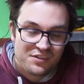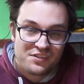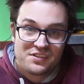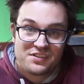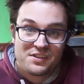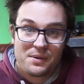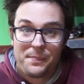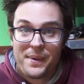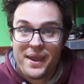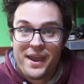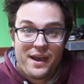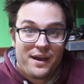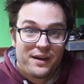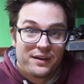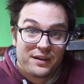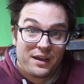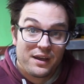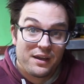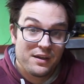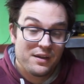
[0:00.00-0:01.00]
This is a
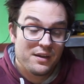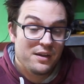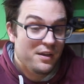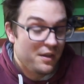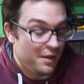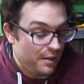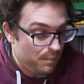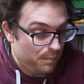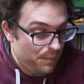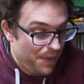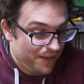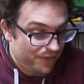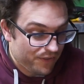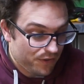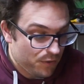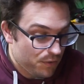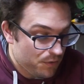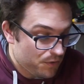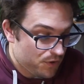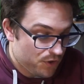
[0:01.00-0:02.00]
powder
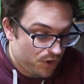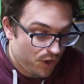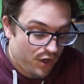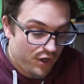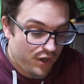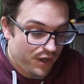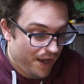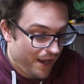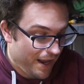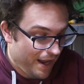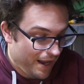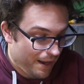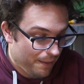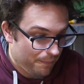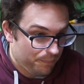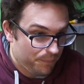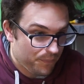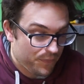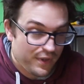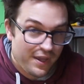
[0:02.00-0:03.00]
metal, so
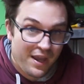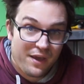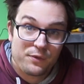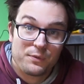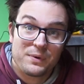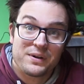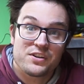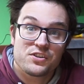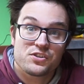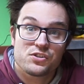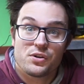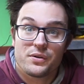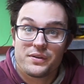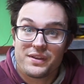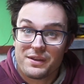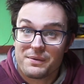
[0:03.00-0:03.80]
um, the other one is not.